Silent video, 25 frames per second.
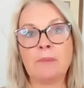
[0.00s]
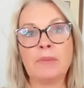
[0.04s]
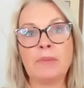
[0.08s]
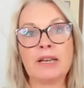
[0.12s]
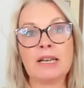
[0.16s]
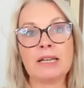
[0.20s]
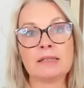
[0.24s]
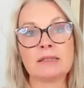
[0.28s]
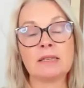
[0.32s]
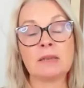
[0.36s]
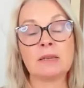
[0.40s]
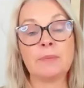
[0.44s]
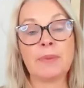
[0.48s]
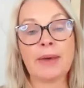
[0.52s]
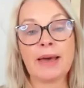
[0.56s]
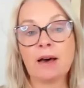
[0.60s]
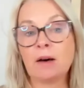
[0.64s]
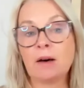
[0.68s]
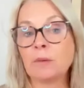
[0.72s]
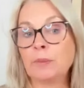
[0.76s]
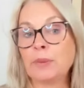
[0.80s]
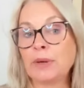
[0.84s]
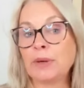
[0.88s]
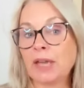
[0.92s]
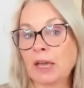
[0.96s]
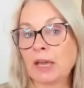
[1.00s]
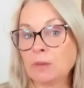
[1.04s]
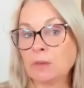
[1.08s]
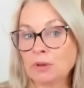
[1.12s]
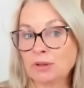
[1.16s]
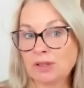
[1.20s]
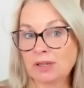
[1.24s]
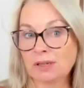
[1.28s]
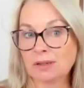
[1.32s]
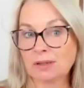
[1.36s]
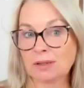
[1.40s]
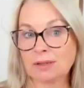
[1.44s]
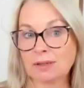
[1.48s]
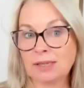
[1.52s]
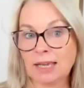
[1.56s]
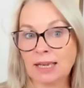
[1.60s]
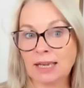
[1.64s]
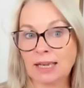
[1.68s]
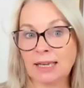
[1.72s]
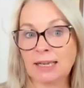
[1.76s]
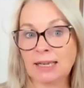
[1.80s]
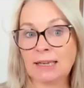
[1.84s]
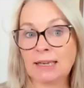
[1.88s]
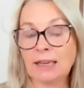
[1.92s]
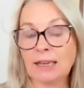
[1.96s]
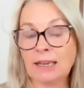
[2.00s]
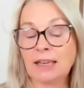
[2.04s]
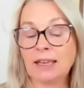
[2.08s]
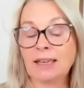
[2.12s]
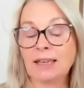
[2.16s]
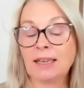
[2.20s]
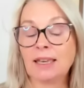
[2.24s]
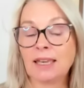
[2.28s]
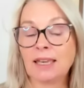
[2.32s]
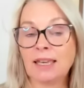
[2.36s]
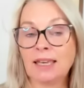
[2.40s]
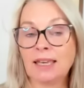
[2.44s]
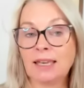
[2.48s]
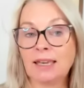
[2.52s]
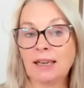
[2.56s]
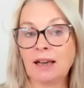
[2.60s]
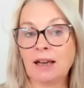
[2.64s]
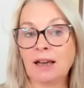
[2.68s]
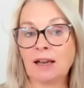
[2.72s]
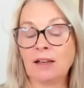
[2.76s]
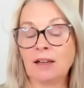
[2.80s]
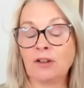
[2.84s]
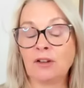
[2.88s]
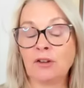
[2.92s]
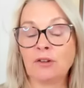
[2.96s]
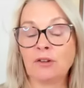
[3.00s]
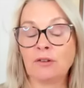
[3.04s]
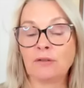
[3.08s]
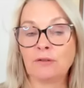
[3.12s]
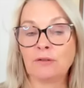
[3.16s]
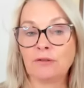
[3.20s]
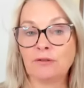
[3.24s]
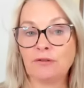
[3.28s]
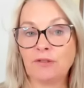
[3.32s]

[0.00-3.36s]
But it's about being able to see, hear,